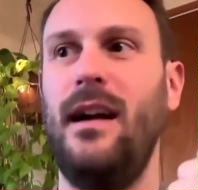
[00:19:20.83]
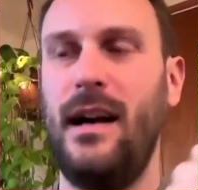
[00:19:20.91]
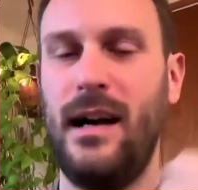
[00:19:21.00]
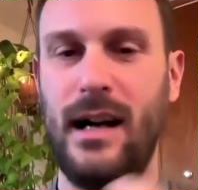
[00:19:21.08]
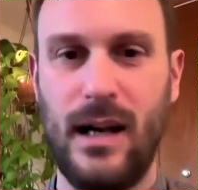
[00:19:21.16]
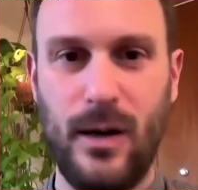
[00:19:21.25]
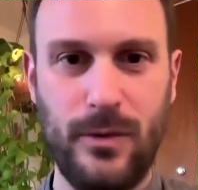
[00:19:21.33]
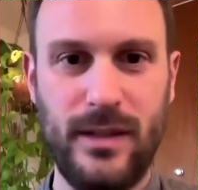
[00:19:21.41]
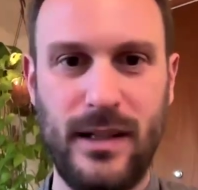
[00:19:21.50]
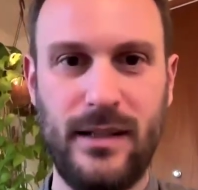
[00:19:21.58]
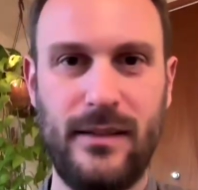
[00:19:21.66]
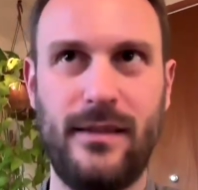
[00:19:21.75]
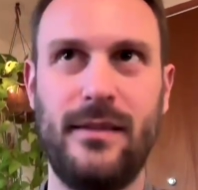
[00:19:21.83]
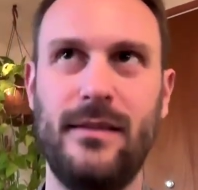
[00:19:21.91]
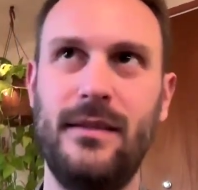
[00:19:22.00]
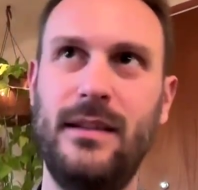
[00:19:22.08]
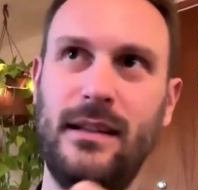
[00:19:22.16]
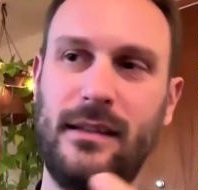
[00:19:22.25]
How does,
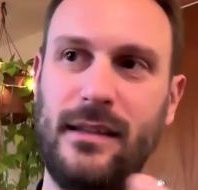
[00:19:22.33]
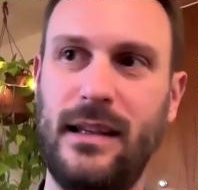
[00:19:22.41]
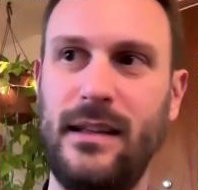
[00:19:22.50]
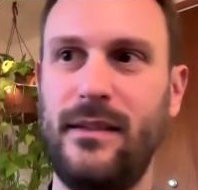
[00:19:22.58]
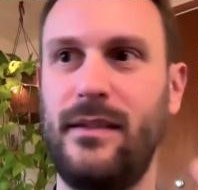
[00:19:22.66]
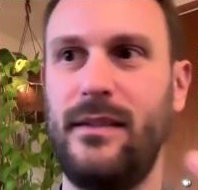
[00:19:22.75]
in a sense,